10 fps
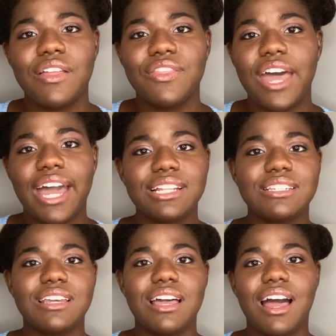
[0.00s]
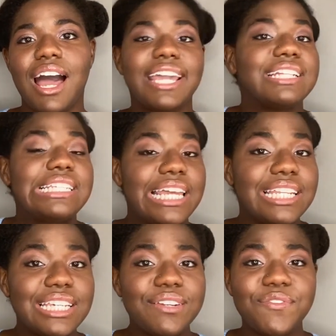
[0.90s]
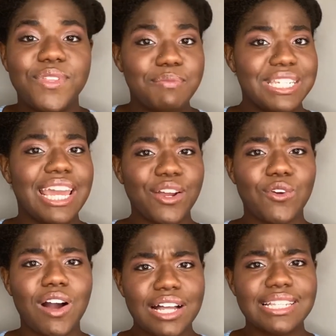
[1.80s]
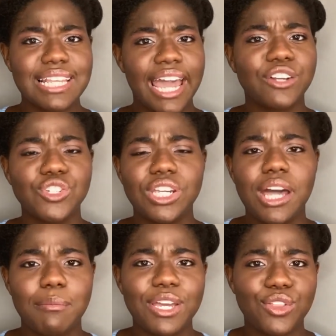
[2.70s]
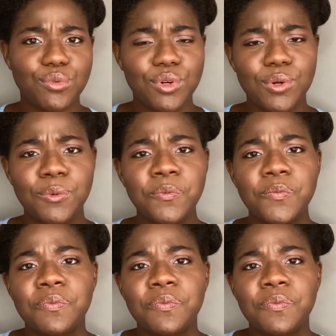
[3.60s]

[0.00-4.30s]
that I intended for them to get across is actually coming through.